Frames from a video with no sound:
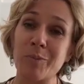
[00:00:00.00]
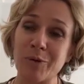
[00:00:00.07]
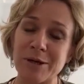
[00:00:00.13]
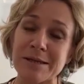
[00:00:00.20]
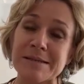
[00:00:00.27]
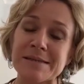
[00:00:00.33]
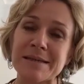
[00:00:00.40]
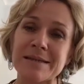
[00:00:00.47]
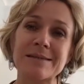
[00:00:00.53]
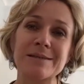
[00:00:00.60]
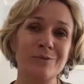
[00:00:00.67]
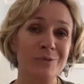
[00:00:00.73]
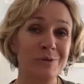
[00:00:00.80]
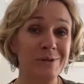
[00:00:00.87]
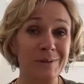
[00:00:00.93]

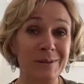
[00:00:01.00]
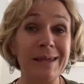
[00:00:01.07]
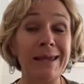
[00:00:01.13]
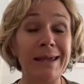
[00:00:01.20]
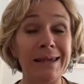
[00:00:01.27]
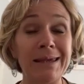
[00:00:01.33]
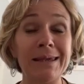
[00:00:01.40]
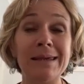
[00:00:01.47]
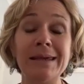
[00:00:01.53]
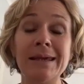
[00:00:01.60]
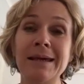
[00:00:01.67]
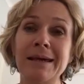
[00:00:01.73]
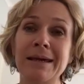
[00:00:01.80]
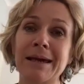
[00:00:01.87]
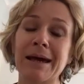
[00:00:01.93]
predecessor was a key
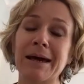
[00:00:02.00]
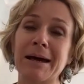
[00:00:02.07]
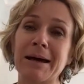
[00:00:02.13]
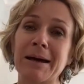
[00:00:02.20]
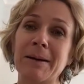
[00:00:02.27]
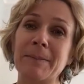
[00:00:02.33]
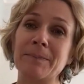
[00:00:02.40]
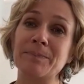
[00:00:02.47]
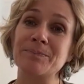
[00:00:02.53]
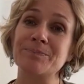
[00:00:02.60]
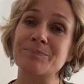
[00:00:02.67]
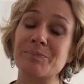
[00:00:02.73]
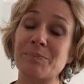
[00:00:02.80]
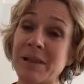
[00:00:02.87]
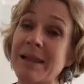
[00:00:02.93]

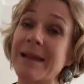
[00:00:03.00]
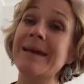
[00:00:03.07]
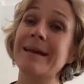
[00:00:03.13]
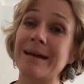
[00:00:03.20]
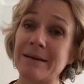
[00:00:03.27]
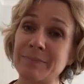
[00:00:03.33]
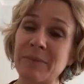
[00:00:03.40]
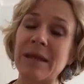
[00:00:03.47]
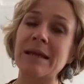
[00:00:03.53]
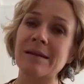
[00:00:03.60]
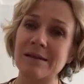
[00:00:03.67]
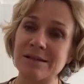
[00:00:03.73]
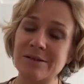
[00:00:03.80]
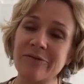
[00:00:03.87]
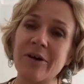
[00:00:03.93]
player in
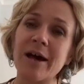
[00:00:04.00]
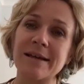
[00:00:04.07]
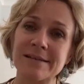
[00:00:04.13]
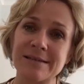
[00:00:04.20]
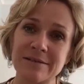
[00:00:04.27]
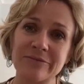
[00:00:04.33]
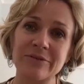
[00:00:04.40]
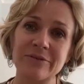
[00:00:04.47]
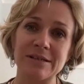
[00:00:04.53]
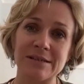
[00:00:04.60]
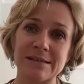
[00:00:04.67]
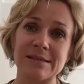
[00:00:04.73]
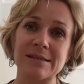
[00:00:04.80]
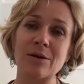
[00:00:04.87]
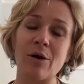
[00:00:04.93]
the
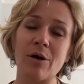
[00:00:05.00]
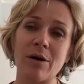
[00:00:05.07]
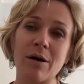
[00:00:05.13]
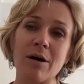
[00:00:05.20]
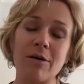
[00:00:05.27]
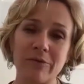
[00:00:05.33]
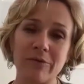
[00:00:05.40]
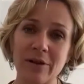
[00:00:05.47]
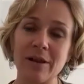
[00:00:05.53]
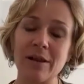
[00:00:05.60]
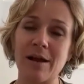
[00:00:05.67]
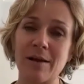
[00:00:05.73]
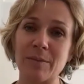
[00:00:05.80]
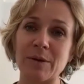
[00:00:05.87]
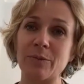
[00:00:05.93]
divisiveness of
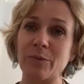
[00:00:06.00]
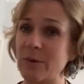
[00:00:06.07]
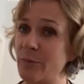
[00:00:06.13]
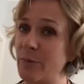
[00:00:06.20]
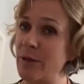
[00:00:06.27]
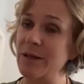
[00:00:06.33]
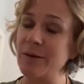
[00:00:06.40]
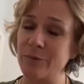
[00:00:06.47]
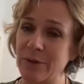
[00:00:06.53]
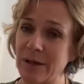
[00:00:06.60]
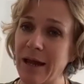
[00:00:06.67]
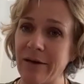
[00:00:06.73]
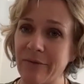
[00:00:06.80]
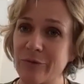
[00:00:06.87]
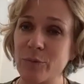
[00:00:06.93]
climate.
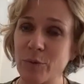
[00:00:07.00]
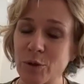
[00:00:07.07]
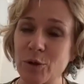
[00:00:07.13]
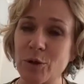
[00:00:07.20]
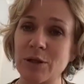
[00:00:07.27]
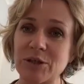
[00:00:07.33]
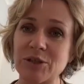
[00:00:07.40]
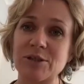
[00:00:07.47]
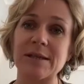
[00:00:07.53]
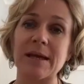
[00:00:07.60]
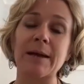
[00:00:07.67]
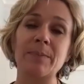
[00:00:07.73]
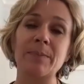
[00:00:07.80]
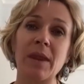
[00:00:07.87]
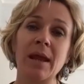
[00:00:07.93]
We have to acknowledge
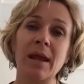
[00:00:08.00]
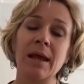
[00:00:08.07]
that.